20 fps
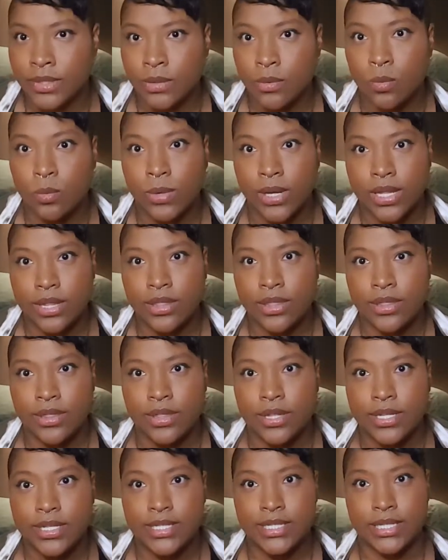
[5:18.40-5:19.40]
with
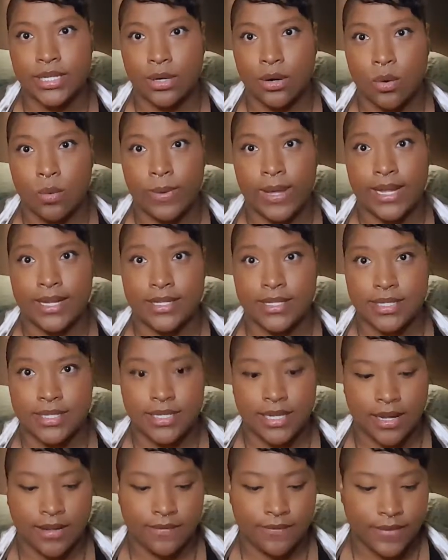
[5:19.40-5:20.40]
the zero waste
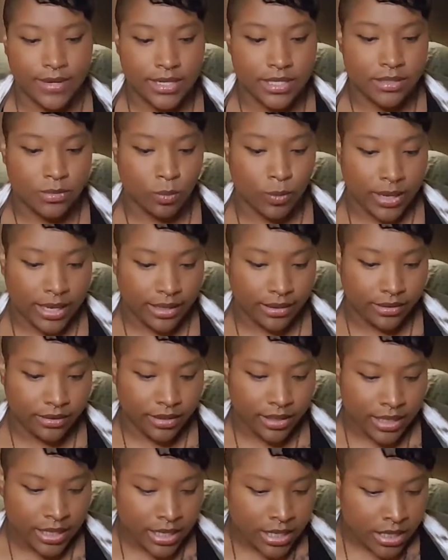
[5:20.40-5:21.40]
stuff as well.
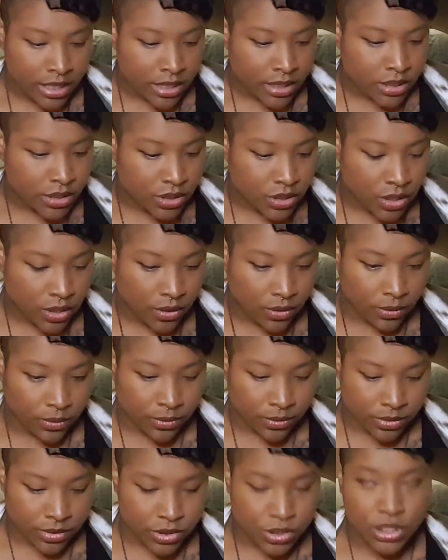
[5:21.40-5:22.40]

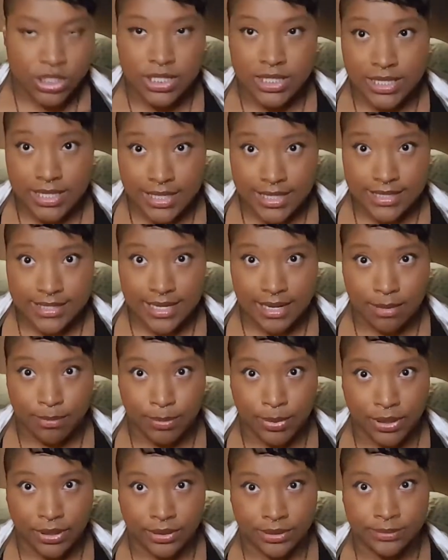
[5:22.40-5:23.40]
So just an
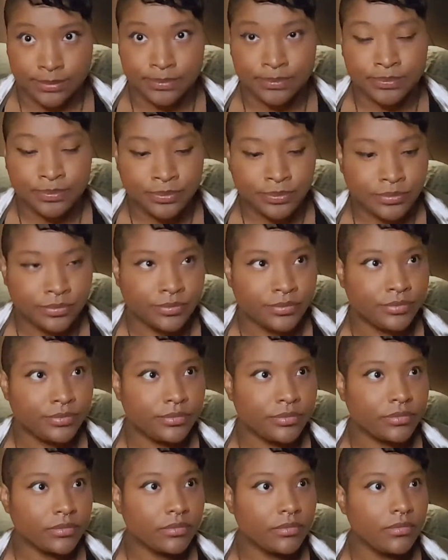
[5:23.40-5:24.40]
example,
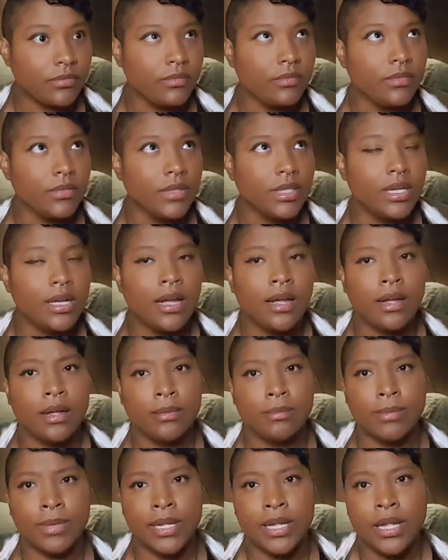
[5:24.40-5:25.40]

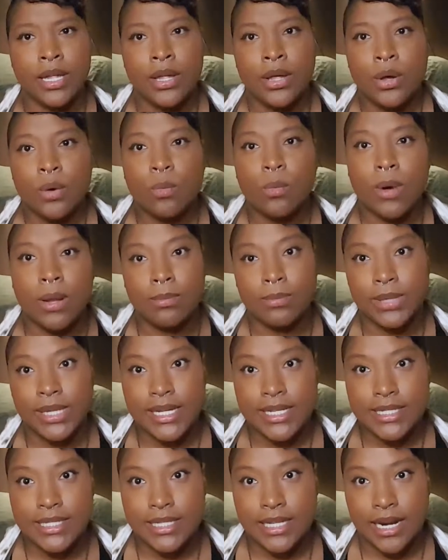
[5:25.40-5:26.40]
one
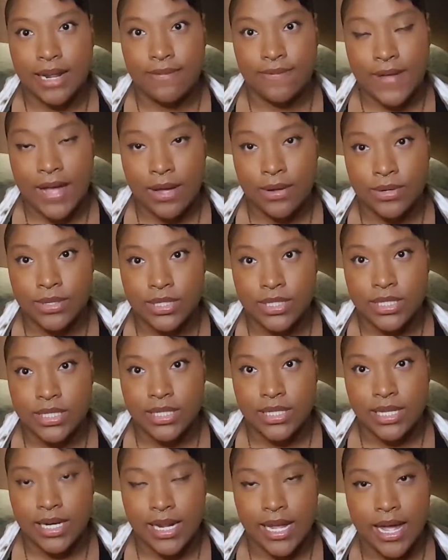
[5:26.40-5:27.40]
place that I found
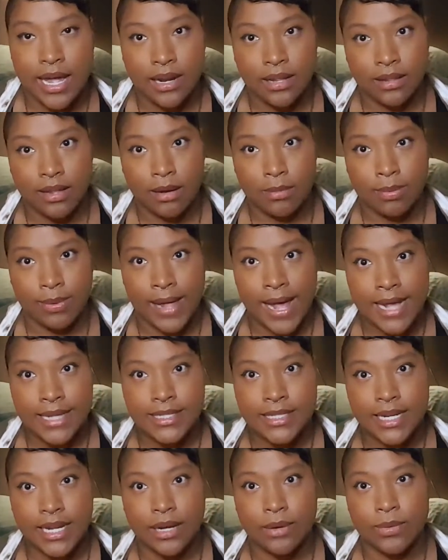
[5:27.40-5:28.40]
that I had a lot of
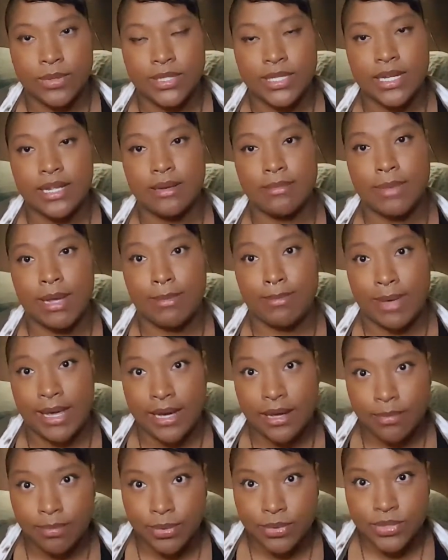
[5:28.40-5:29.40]
plastic was in my
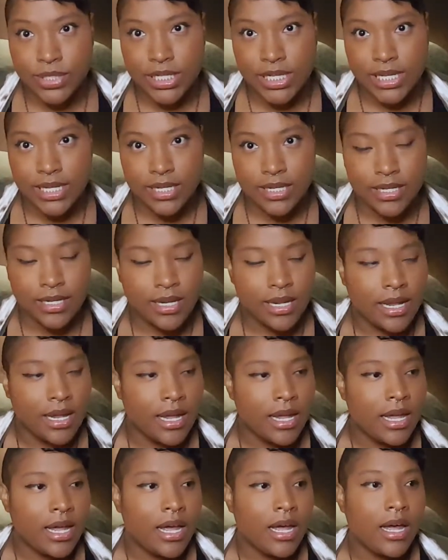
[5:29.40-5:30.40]
makeup routine.
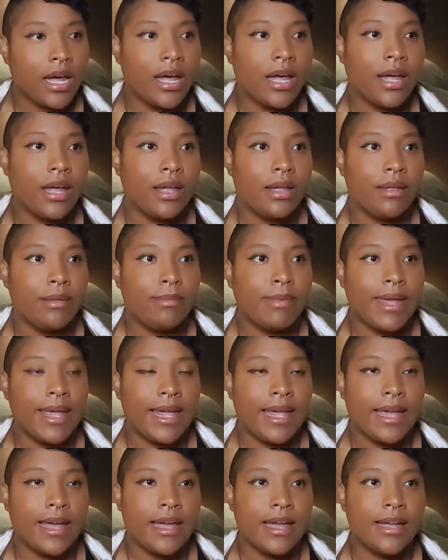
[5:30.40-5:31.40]

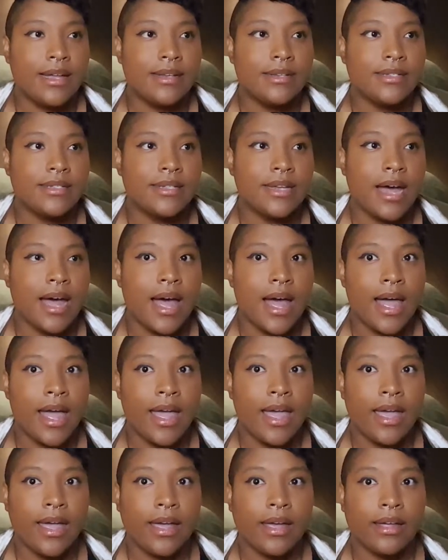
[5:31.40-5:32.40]
And
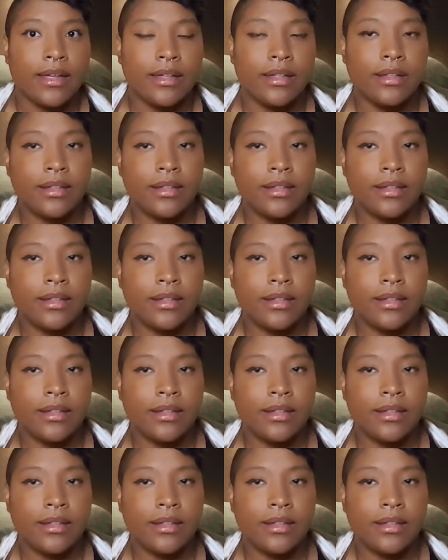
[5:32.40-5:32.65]
I